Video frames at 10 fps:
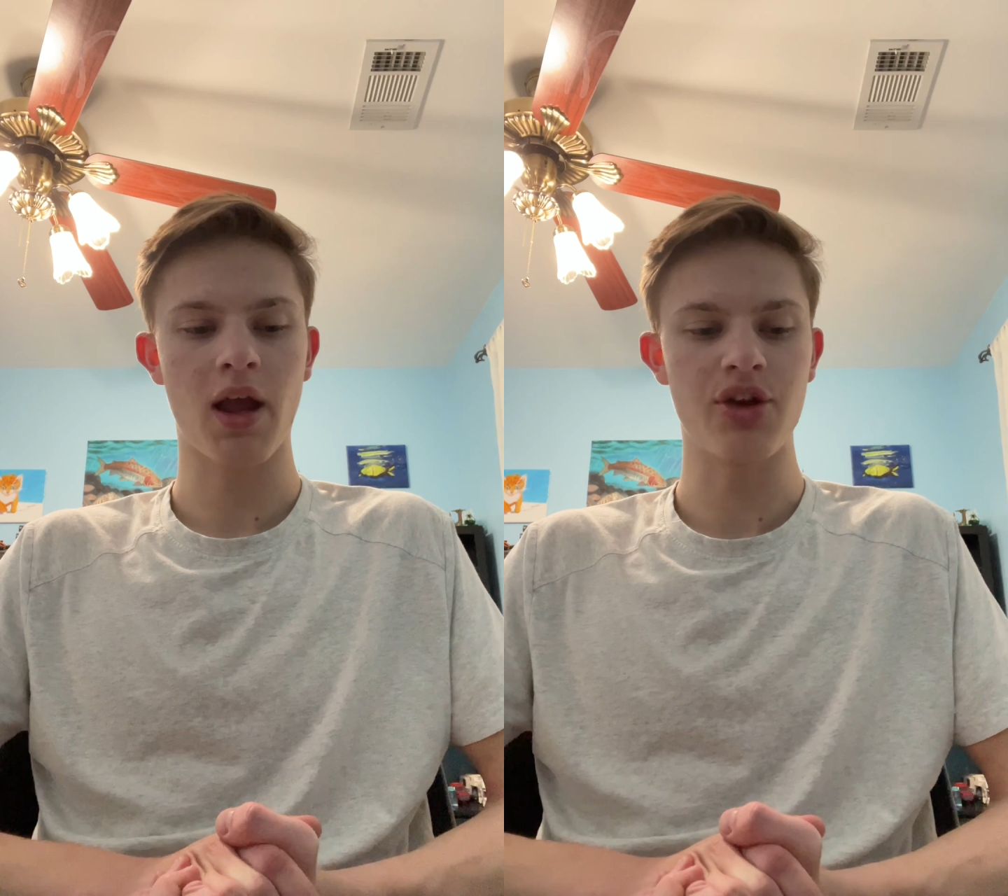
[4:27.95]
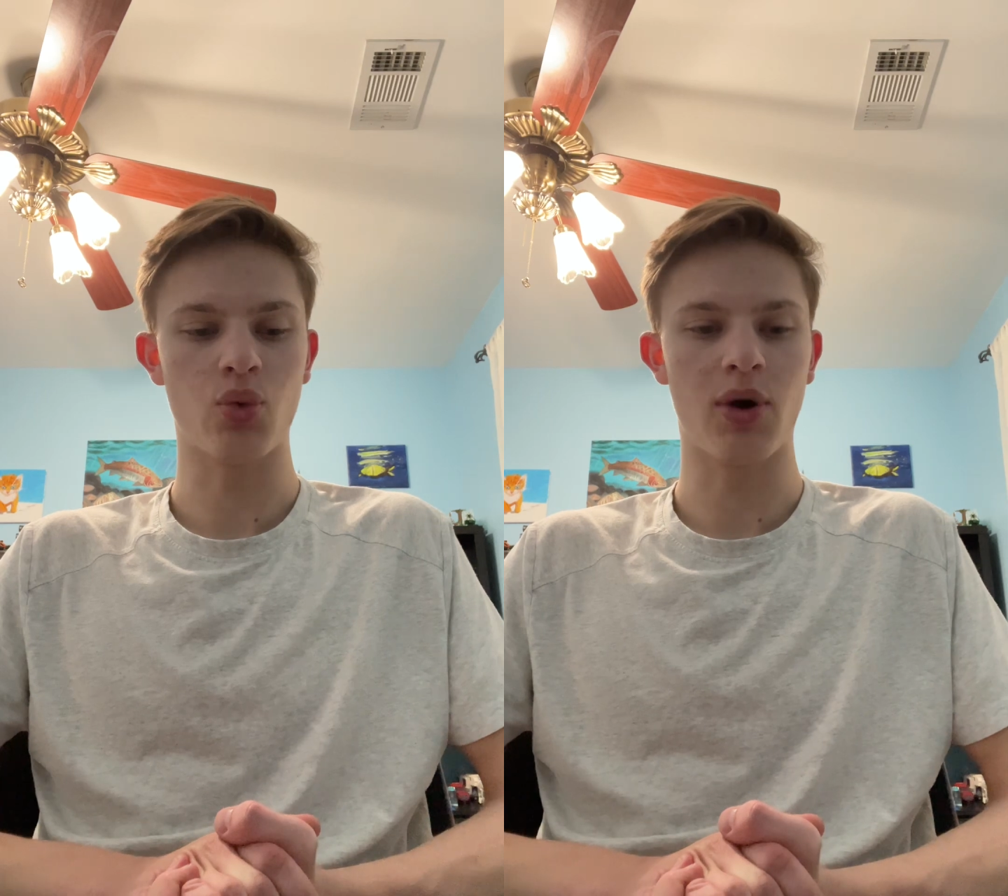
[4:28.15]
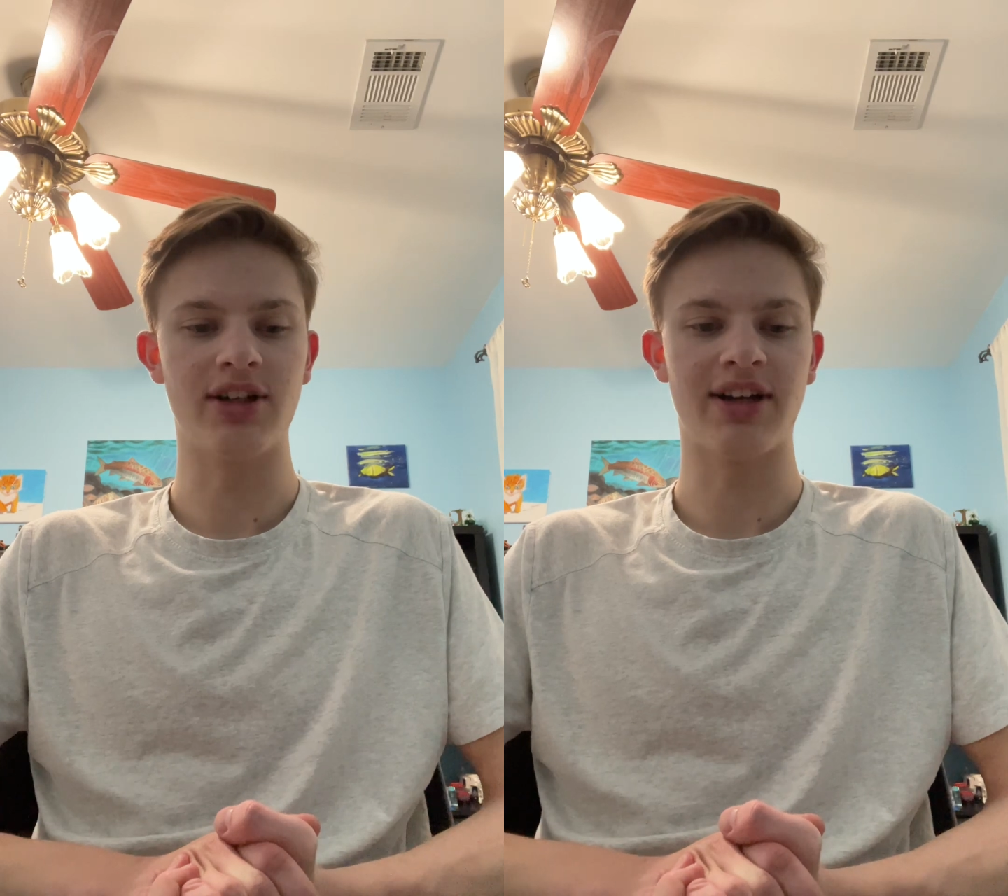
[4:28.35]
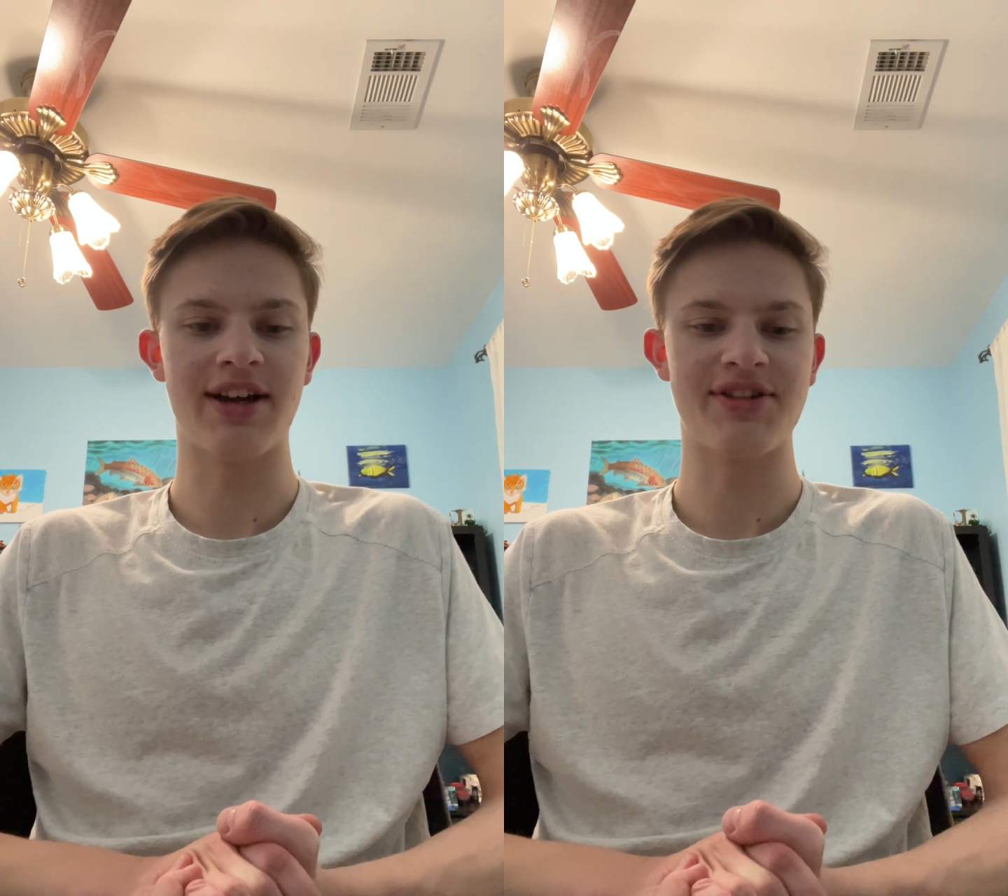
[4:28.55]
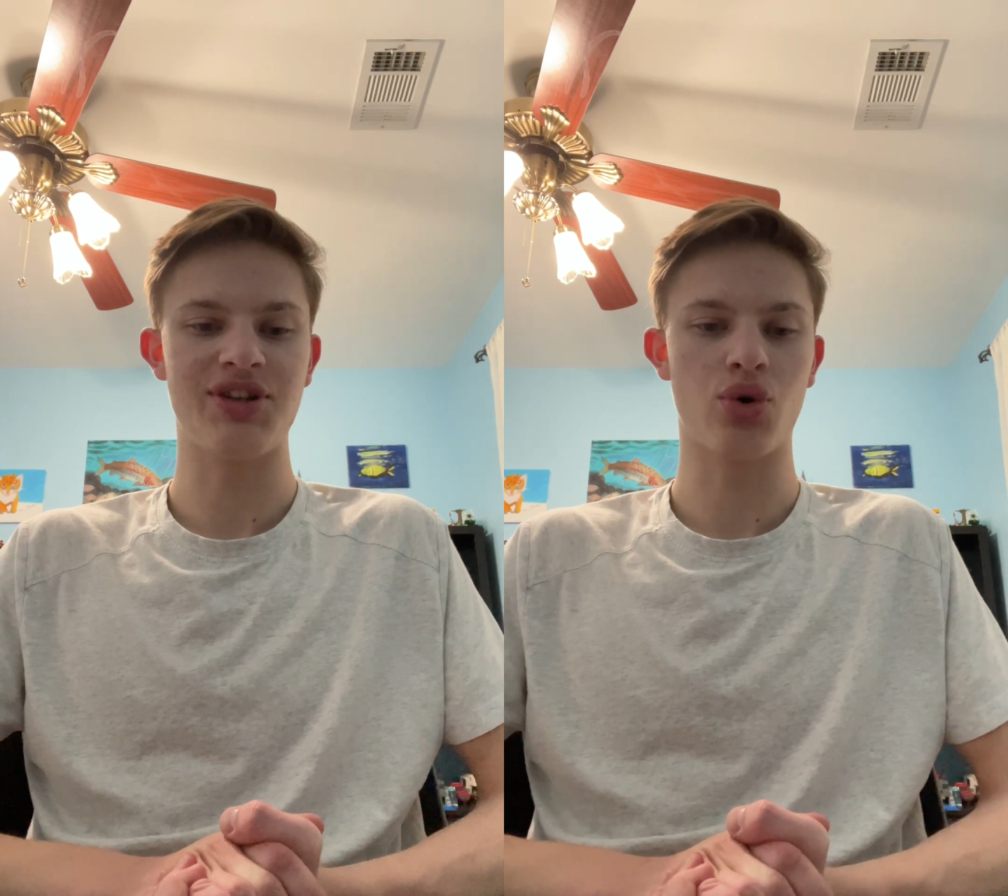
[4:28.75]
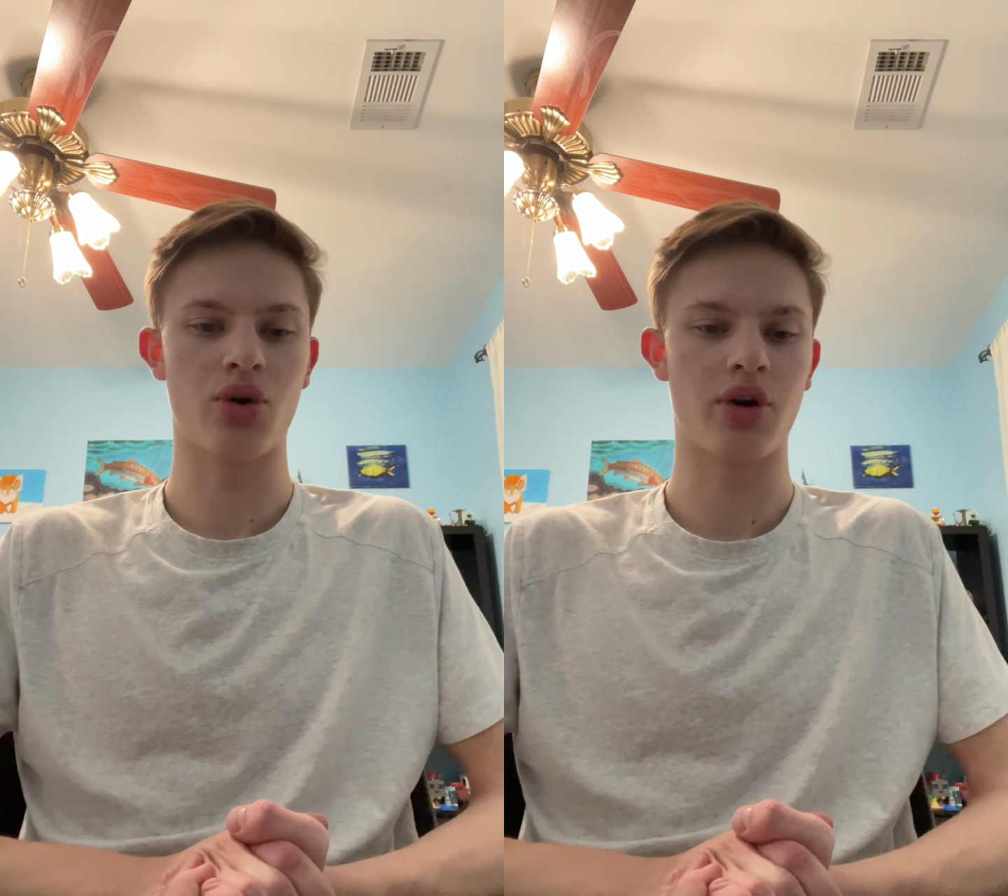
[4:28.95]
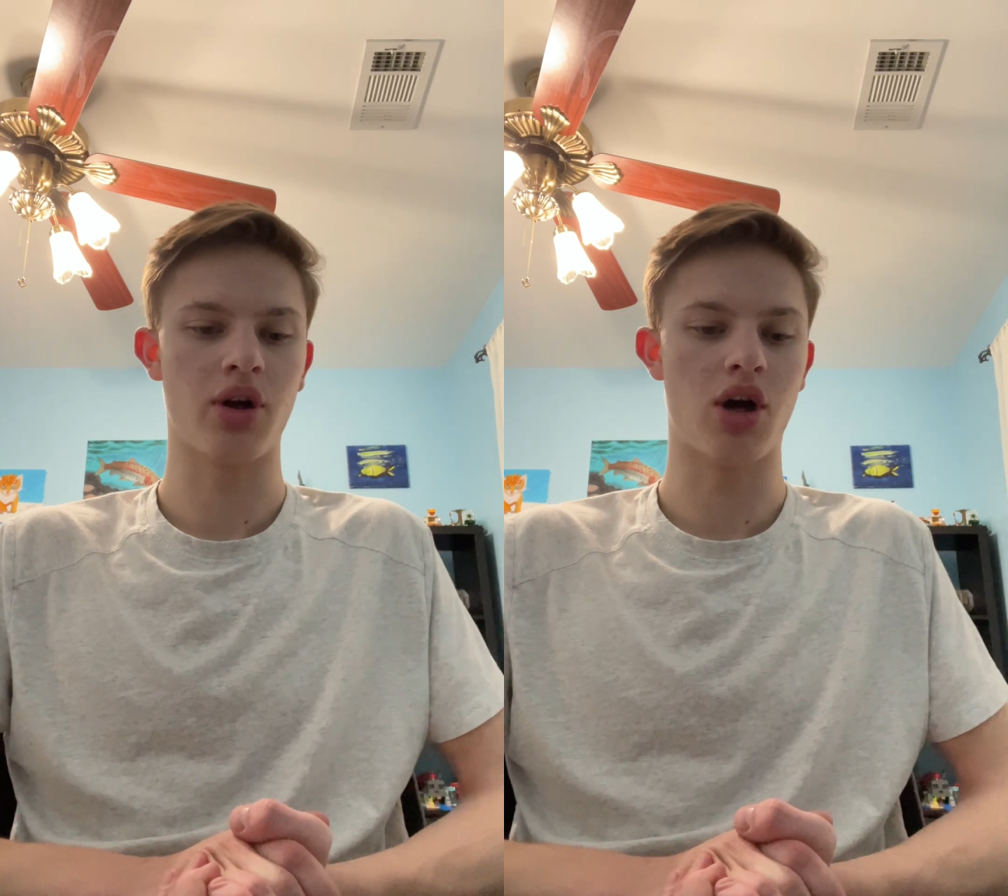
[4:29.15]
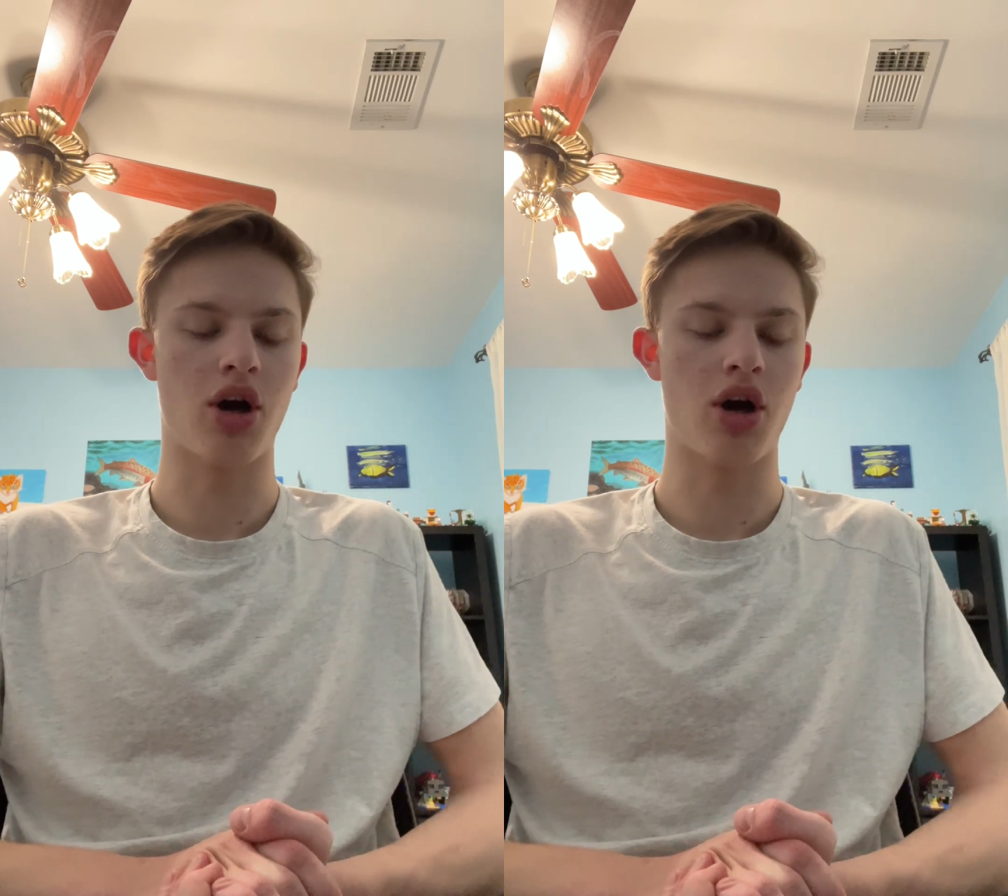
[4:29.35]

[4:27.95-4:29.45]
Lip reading: as well as your